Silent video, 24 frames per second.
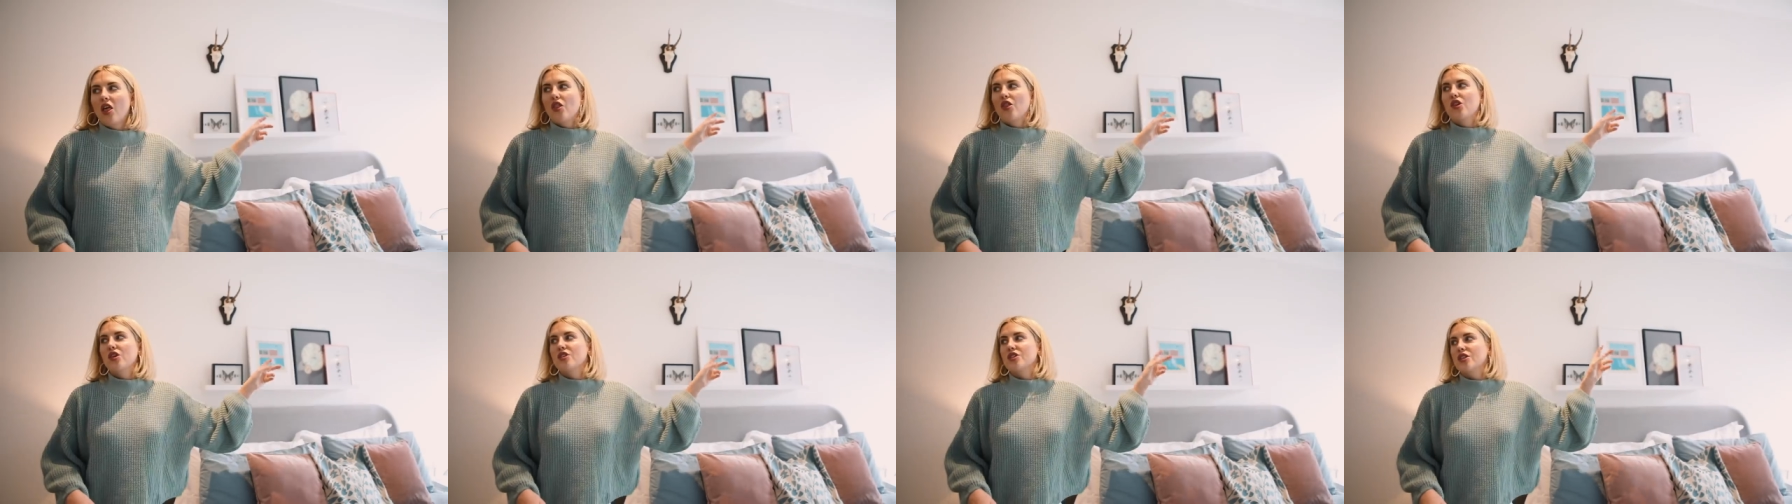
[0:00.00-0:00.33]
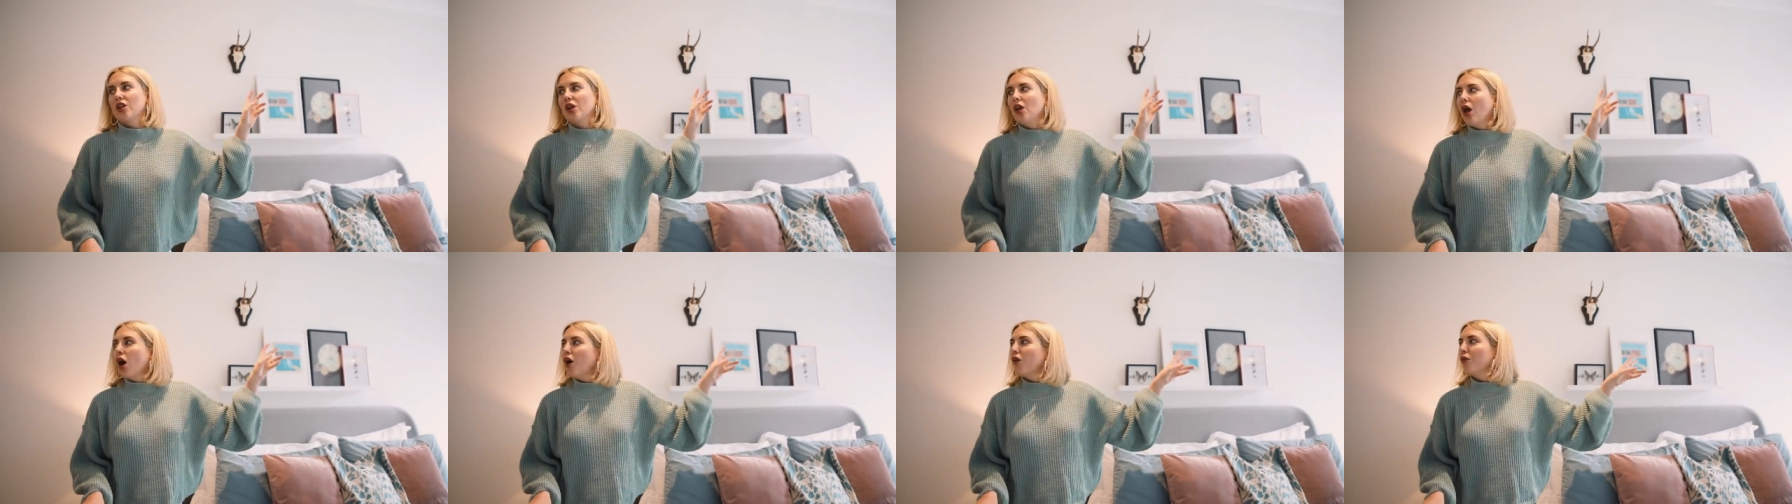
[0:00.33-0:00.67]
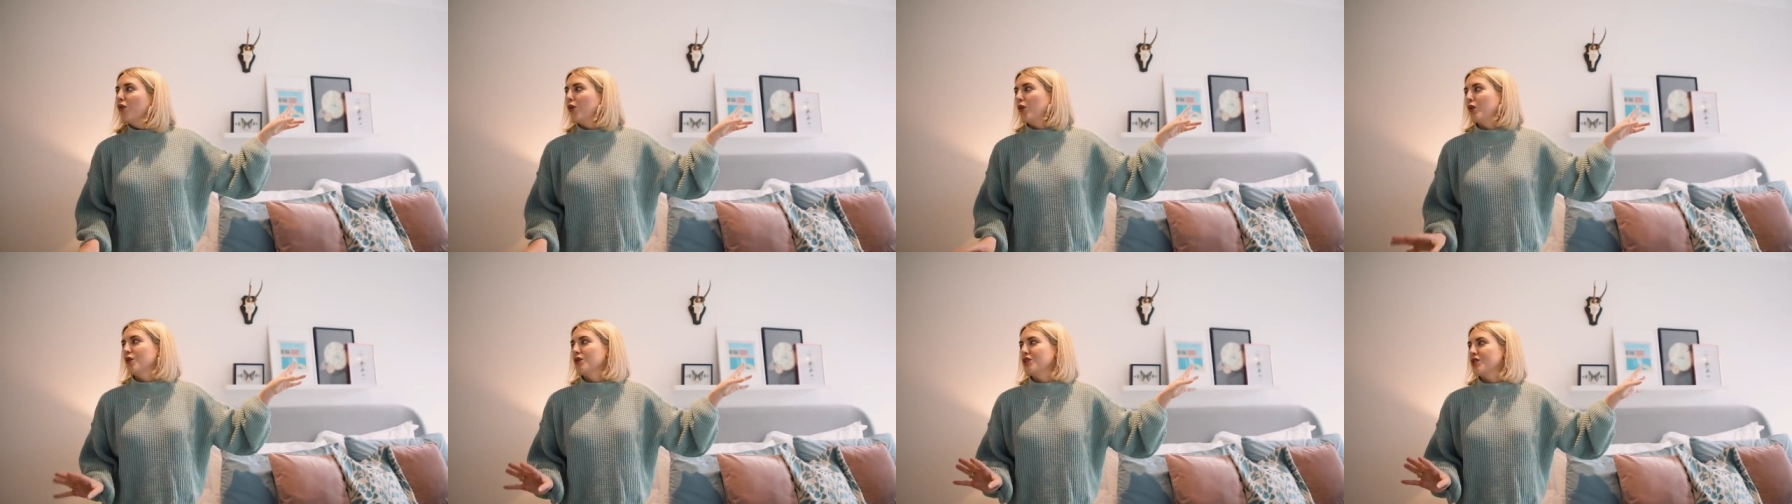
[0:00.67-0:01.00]
there's a lot
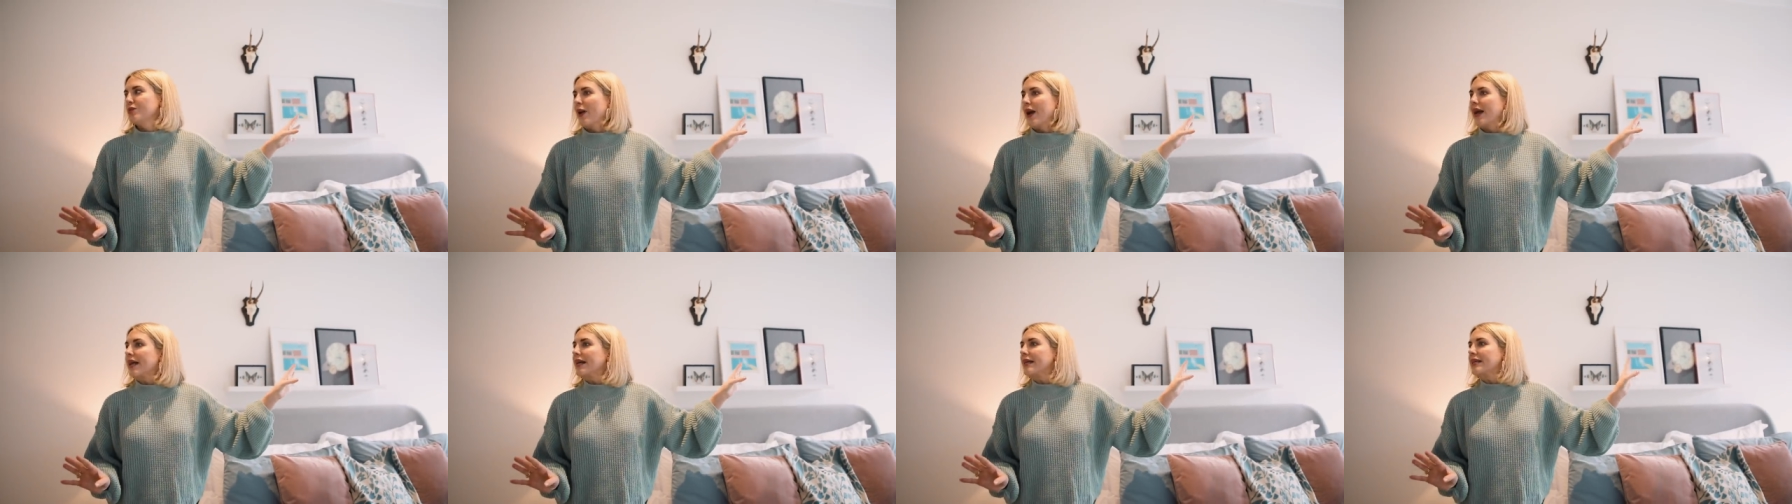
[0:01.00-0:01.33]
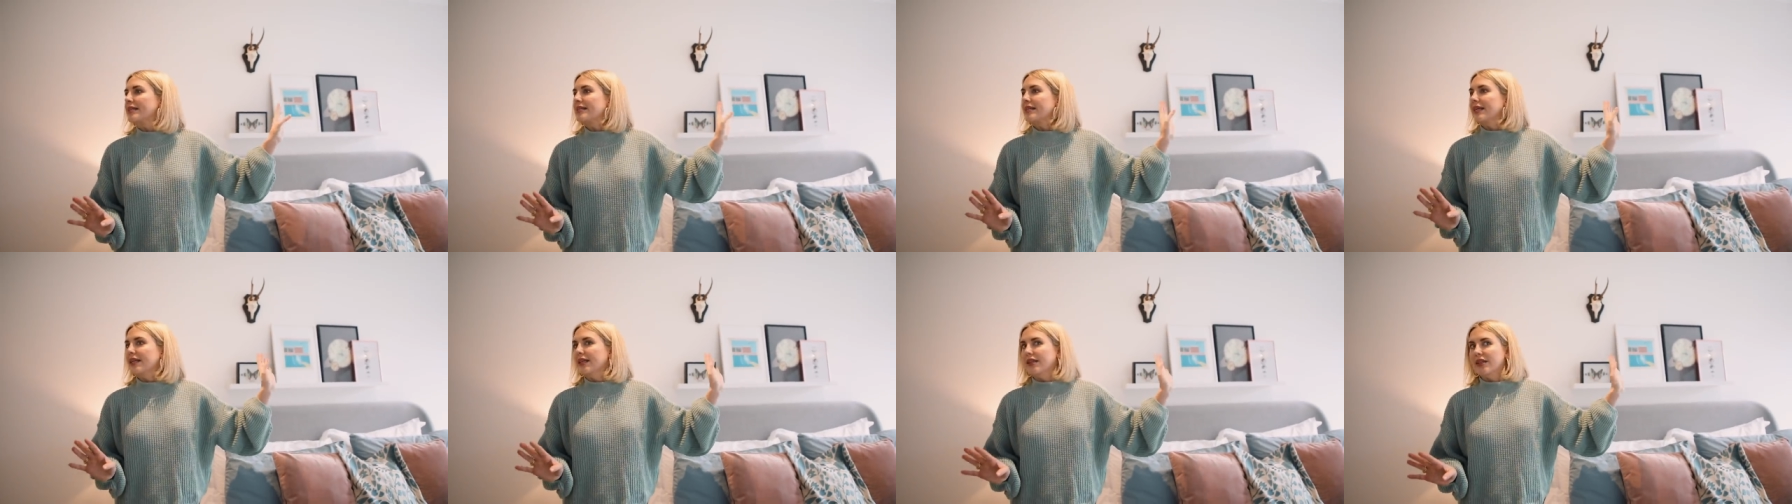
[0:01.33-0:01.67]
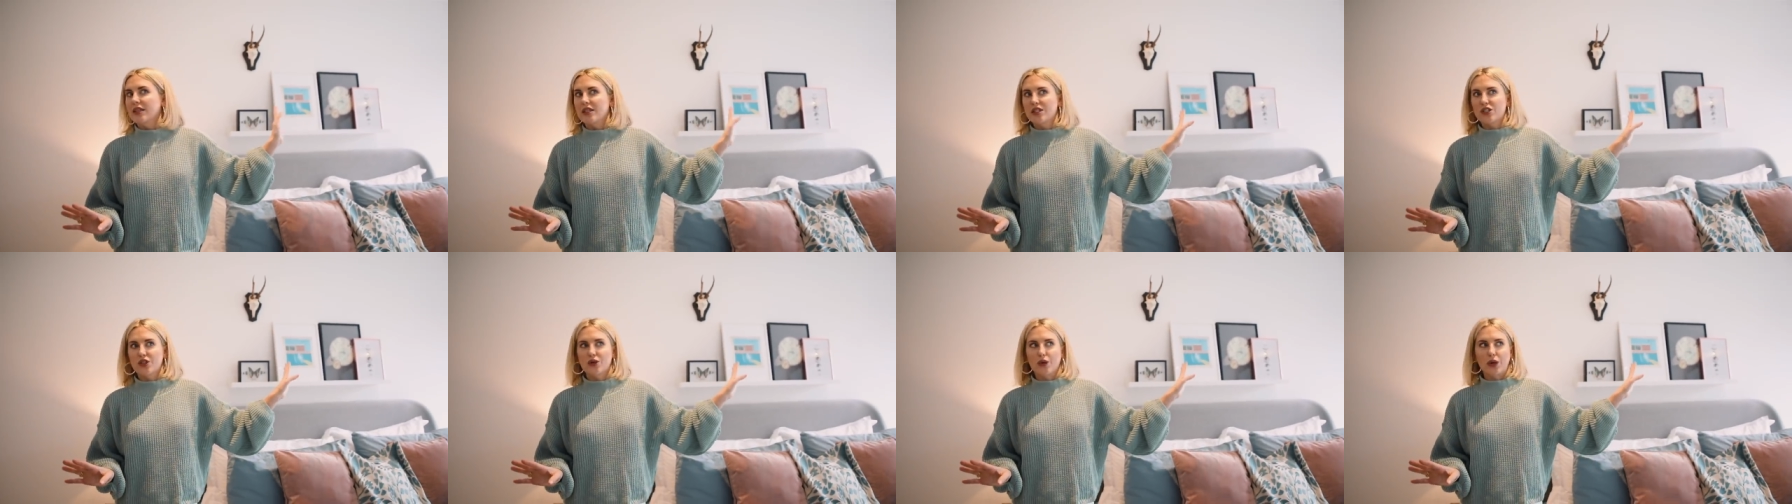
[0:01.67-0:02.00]
of wall space in
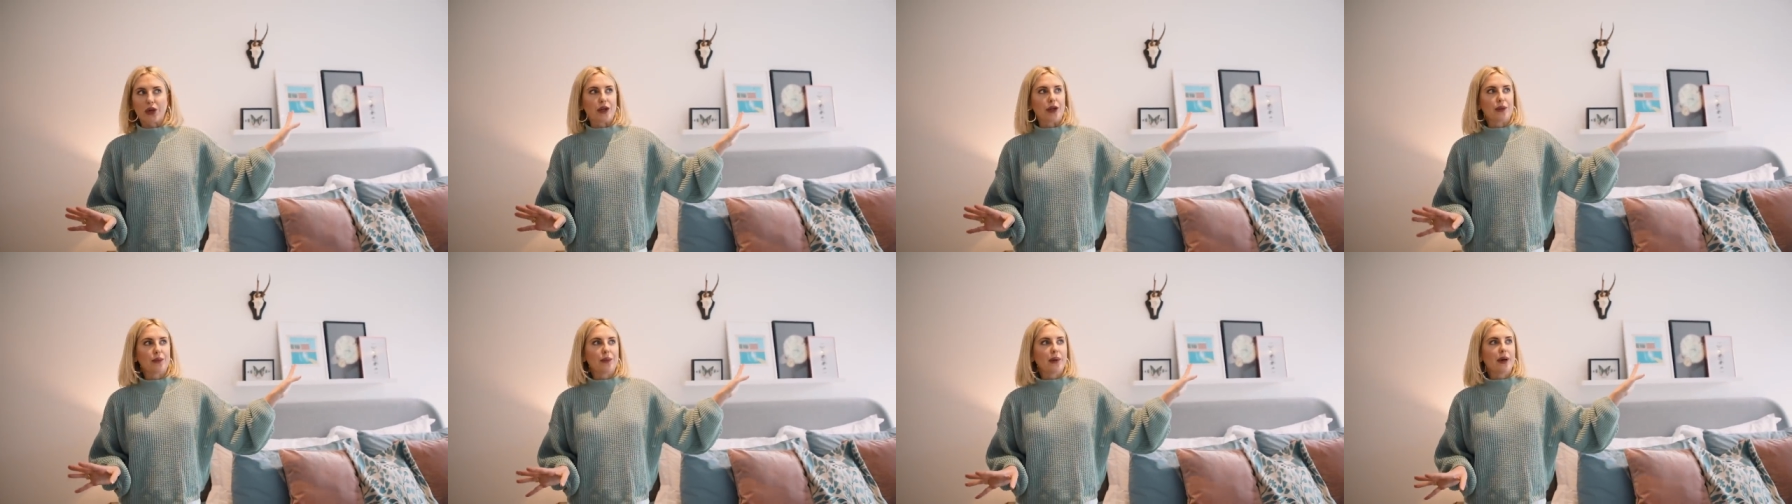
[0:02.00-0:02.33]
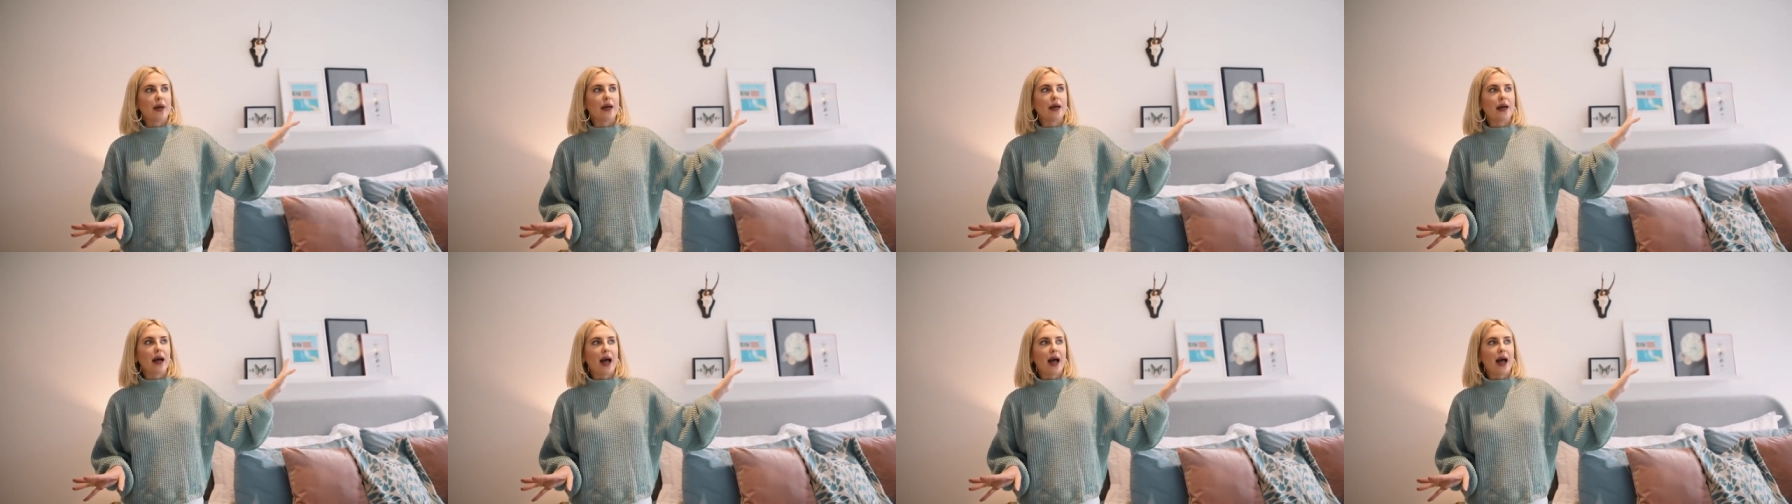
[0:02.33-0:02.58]
this room,